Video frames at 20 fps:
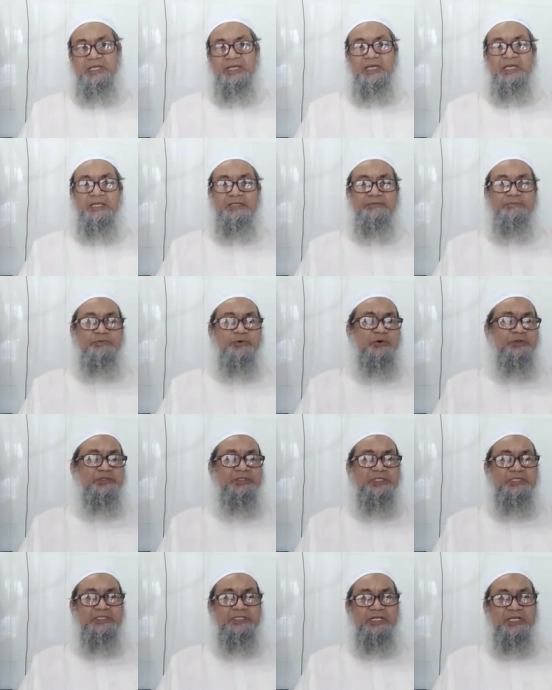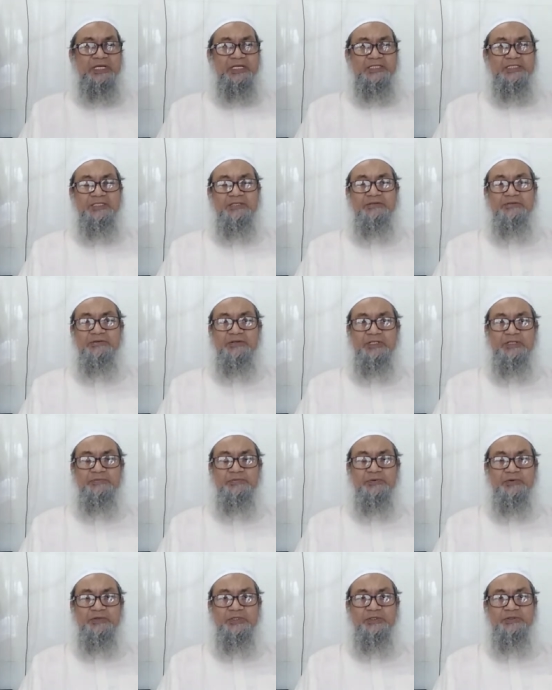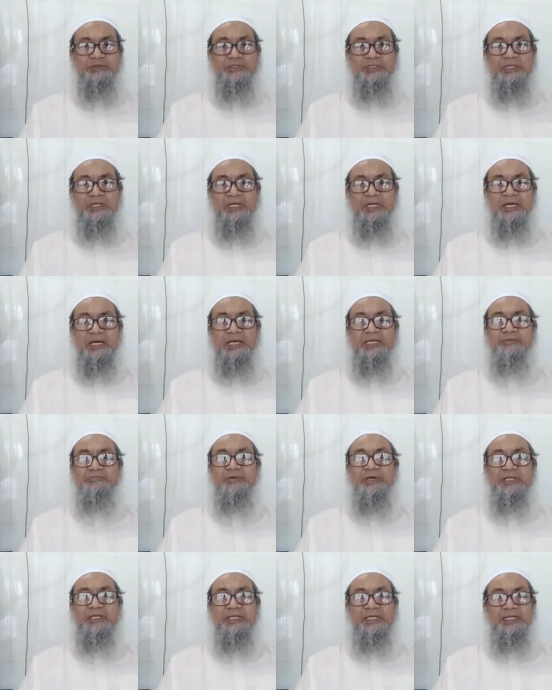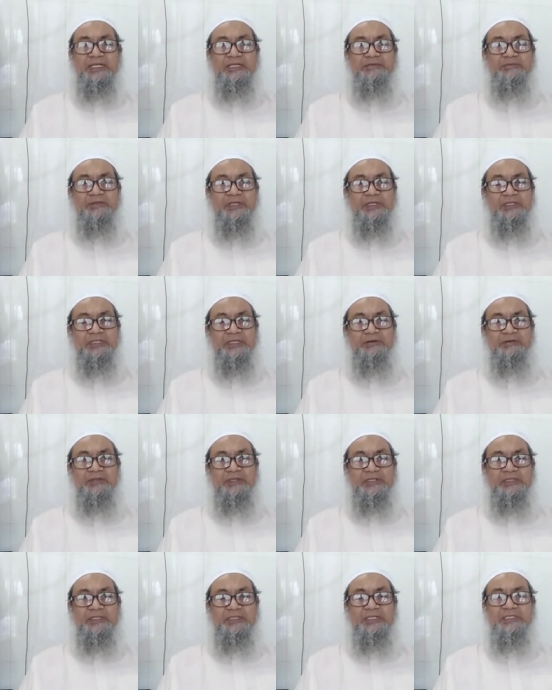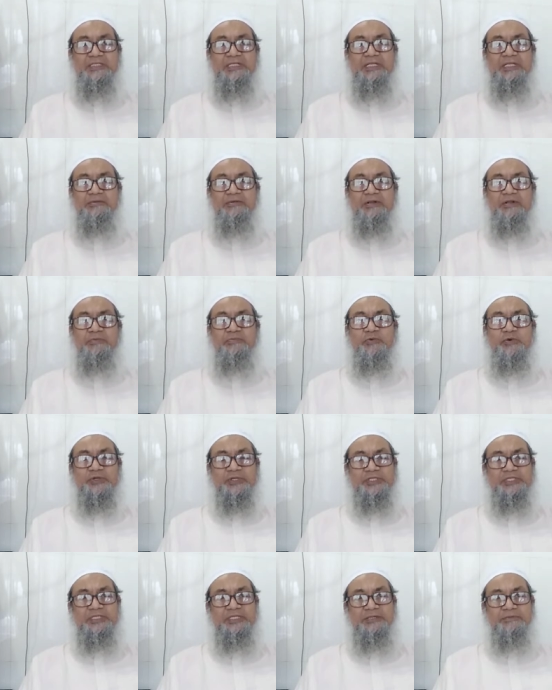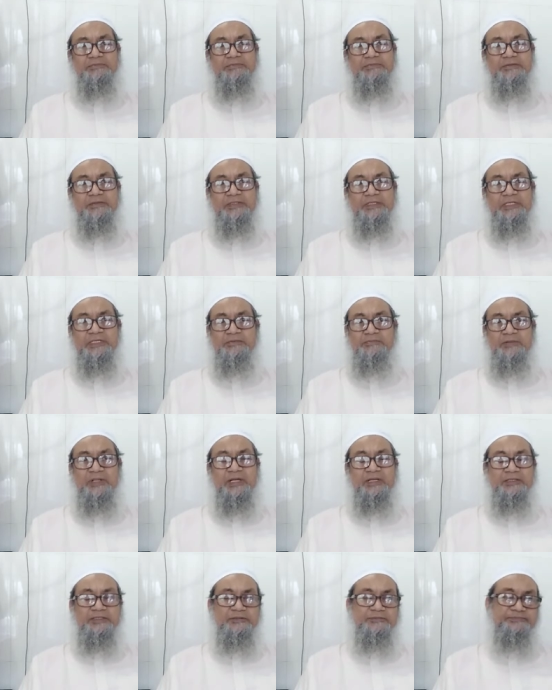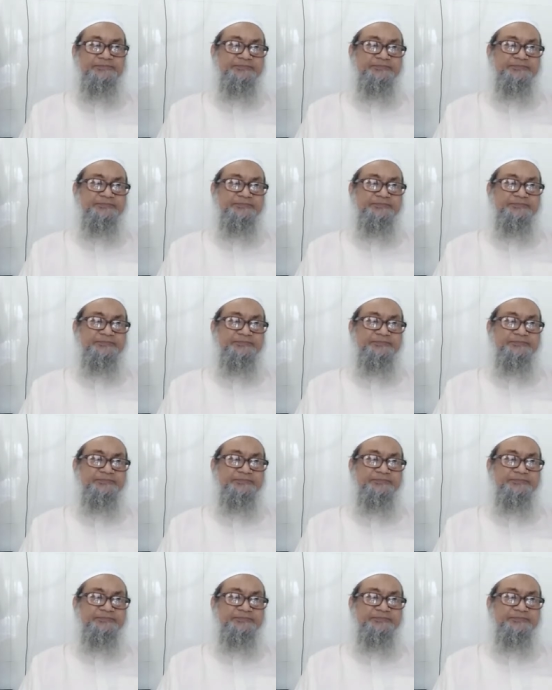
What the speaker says: And both the drugs will produce hyperkalemia. They will increase the level of potassium in blood.